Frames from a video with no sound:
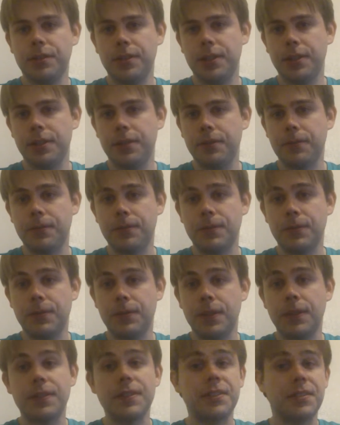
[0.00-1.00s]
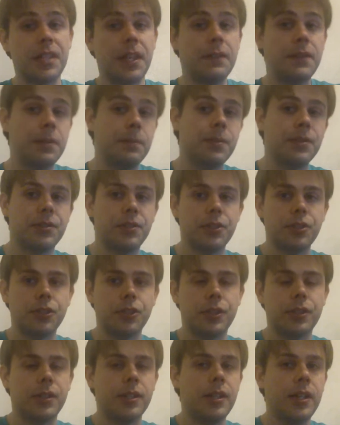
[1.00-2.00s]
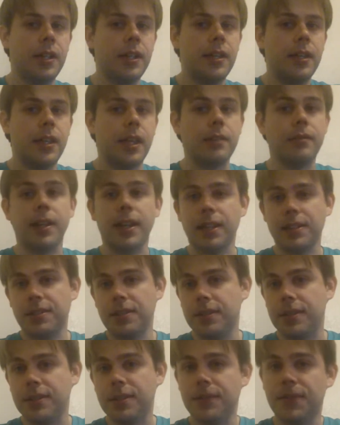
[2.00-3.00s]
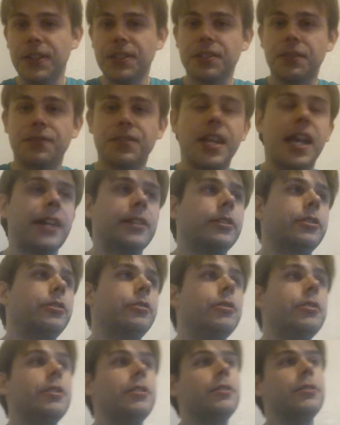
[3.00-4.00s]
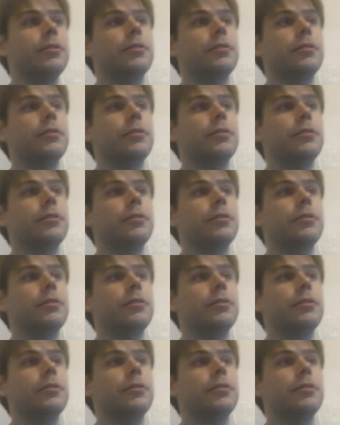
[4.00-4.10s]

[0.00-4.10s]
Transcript: in the safety position. And like I said, the defensive tackle